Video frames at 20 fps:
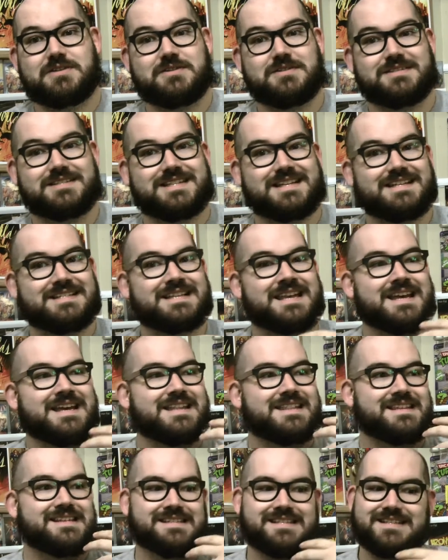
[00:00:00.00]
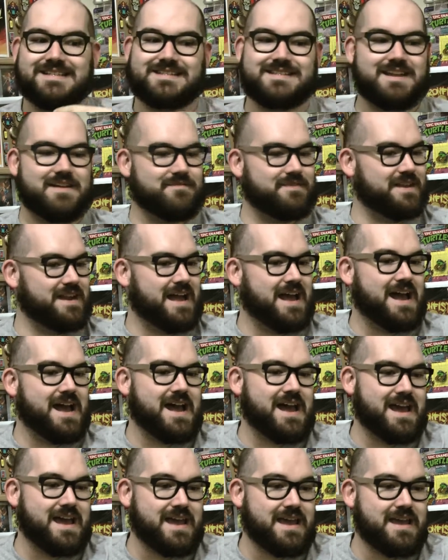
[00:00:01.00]
Tunes things. This is stuff that
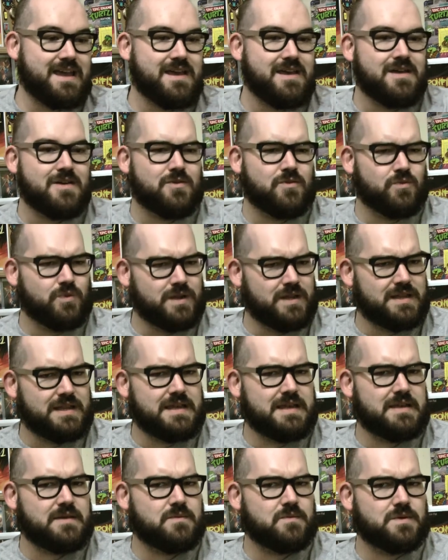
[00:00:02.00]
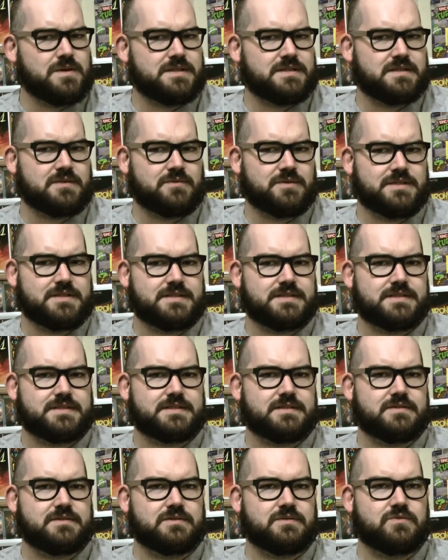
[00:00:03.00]
I really was
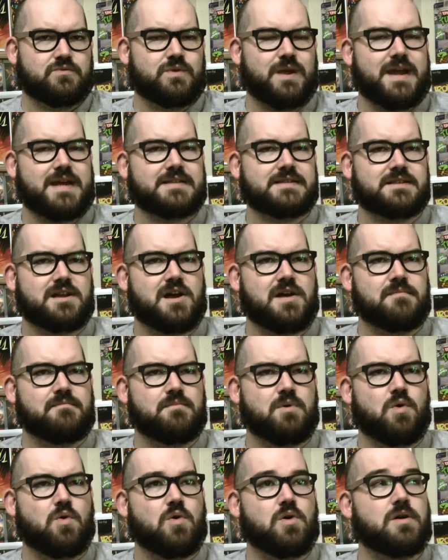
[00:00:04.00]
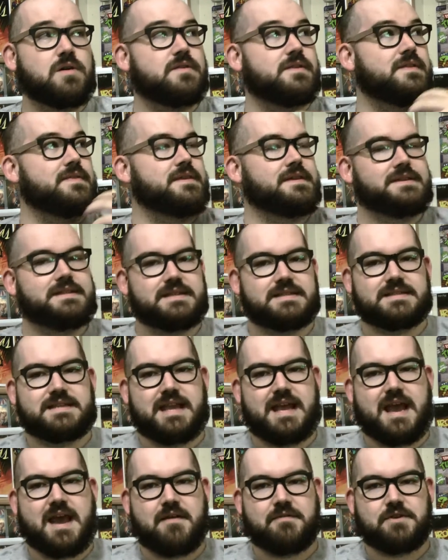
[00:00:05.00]
was raised on more than the
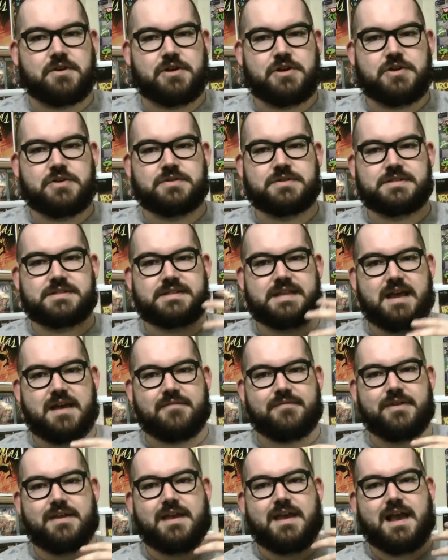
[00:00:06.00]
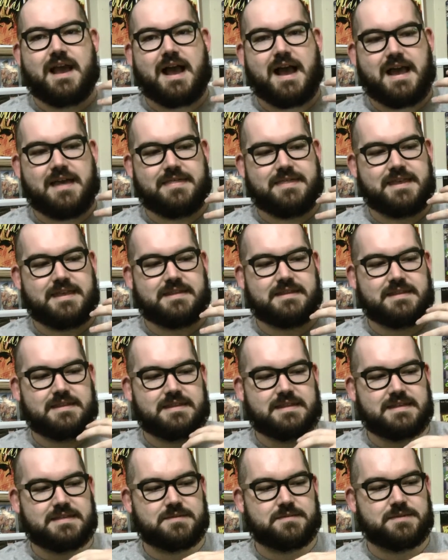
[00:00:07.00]
Disney afternoon stuff. I think
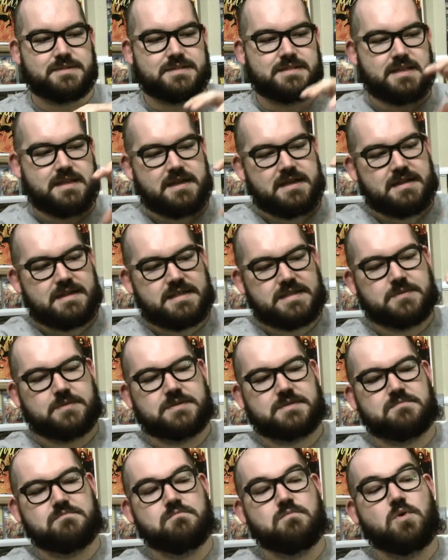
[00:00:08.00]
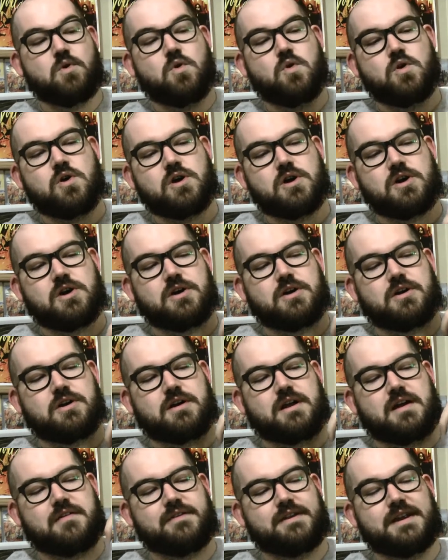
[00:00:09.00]
that this was this was more
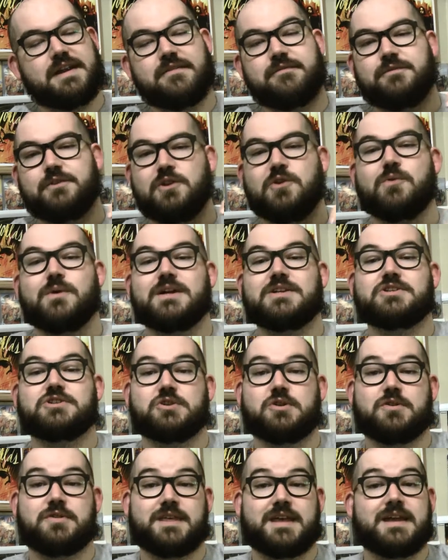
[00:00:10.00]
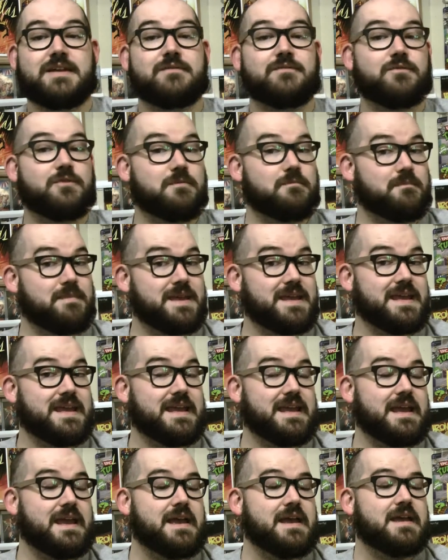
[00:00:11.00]
of an influential thing for
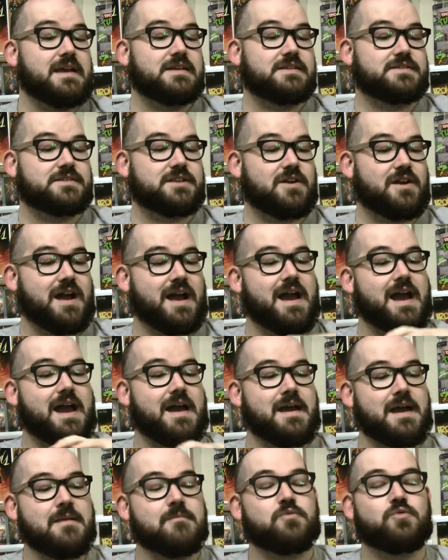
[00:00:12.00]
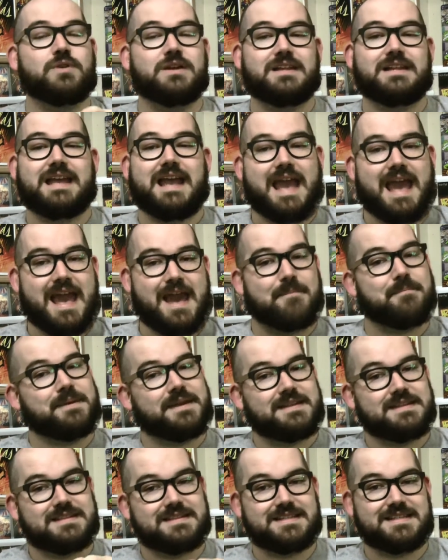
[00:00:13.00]
me. So I, I am really
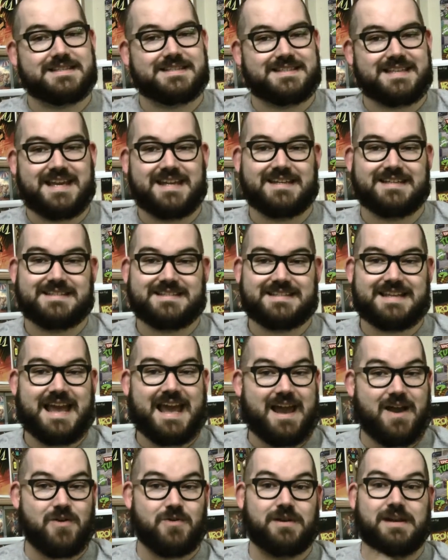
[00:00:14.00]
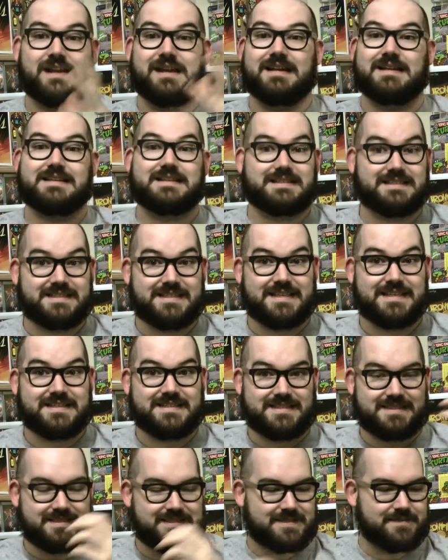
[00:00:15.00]
happy that this set is out and it
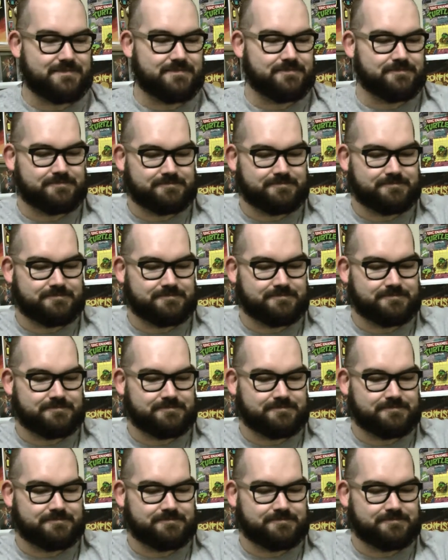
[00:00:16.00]
exists.